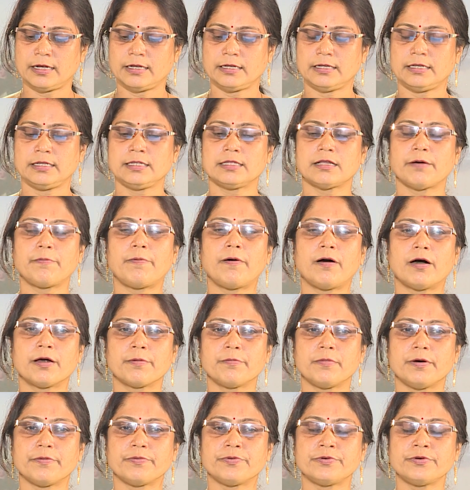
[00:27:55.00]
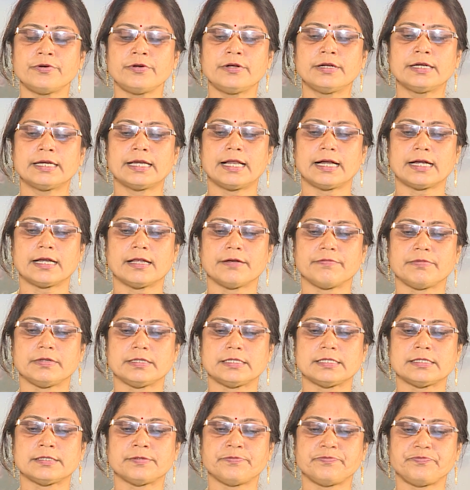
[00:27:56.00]
in the form of a
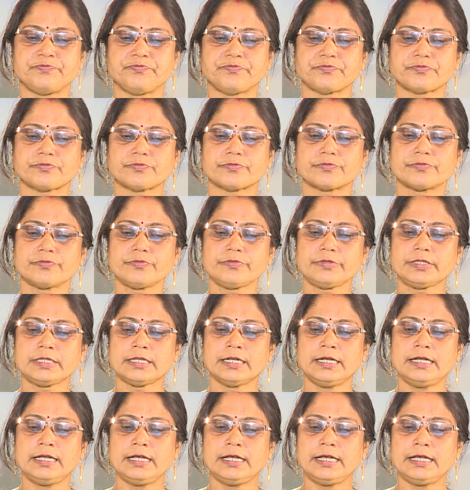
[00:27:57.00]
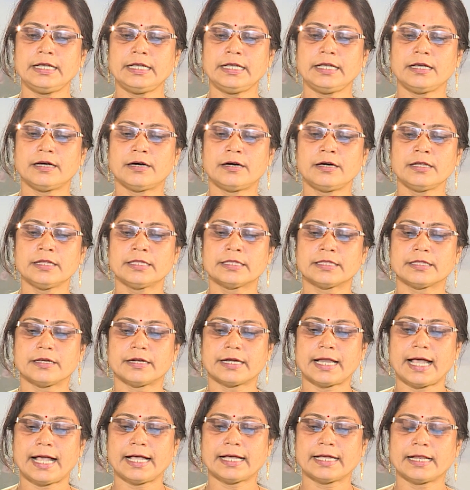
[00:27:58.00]
database. Here the
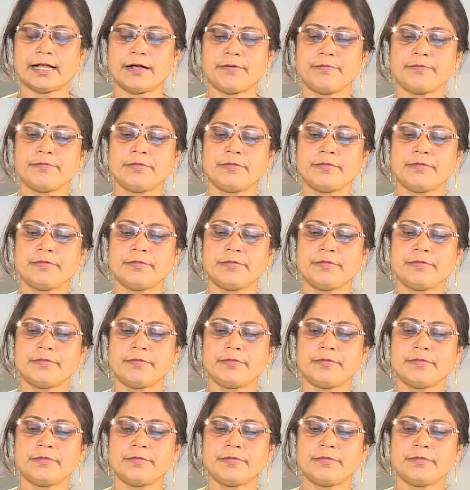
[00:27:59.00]
diagram